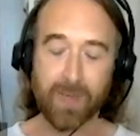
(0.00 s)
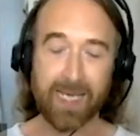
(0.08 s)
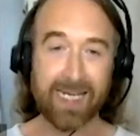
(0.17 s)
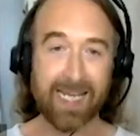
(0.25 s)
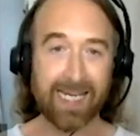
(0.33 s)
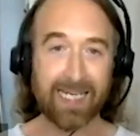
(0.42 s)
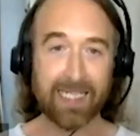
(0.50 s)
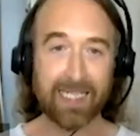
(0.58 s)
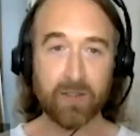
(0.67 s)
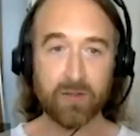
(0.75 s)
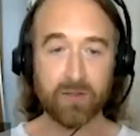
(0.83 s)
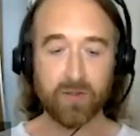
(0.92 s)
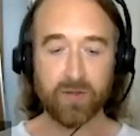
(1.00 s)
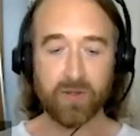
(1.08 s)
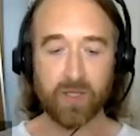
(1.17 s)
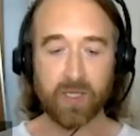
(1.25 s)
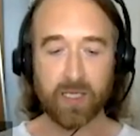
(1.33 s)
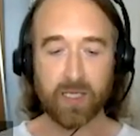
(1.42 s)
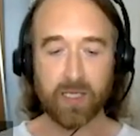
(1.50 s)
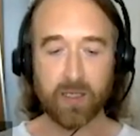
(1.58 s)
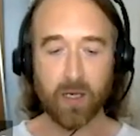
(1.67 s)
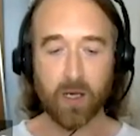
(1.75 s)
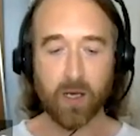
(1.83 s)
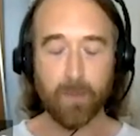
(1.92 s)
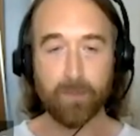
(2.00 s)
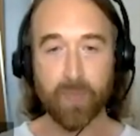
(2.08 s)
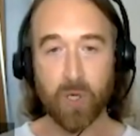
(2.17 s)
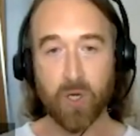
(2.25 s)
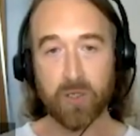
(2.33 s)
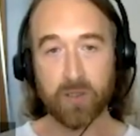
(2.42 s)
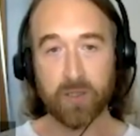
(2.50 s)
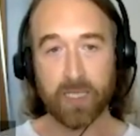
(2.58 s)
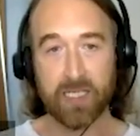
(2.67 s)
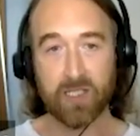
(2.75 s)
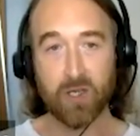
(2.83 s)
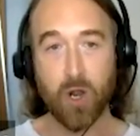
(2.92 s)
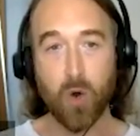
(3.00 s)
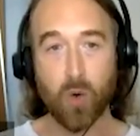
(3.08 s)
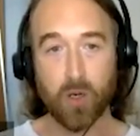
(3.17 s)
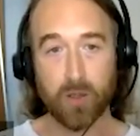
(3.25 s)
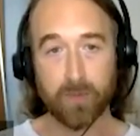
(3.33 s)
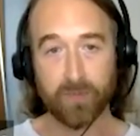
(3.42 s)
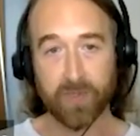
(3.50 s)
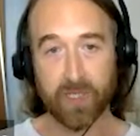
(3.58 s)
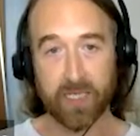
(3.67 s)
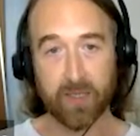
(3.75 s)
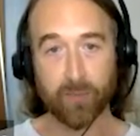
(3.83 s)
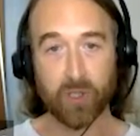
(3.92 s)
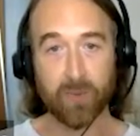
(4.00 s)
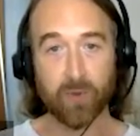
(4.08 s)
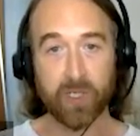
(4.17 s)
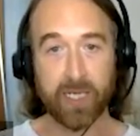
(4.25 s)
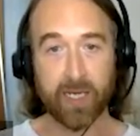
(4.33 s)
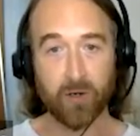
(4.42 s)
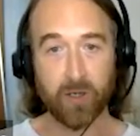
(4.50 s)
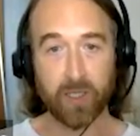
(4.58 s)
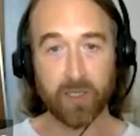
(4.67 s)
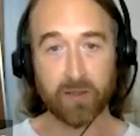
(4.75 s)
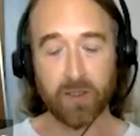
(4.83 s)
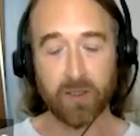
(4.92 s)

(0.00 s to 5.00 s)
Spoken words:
In England, the burden is lower in a preliminary hearing.